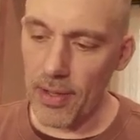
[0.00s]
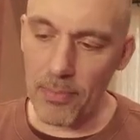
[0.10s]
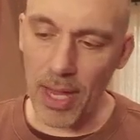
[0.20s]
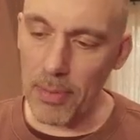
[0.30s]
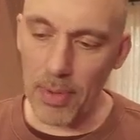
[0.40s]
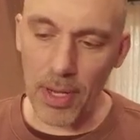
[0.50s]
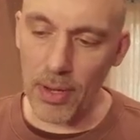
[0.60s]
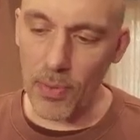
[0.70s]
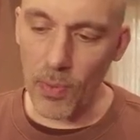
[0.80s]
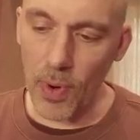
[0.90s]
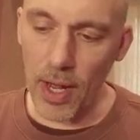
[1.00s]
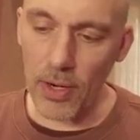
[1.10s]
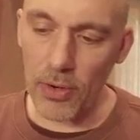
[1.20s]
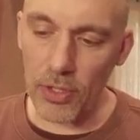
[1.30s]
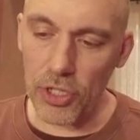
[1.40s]
maybe
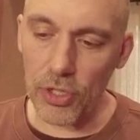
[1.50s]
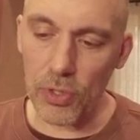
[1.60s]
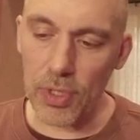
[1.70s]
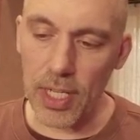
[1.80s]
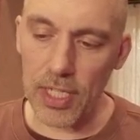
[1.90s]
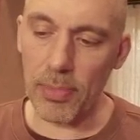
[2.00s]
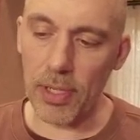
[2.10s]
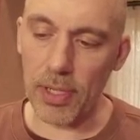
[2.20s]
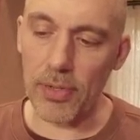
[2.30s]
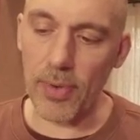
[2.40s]
1 or 2 decibels.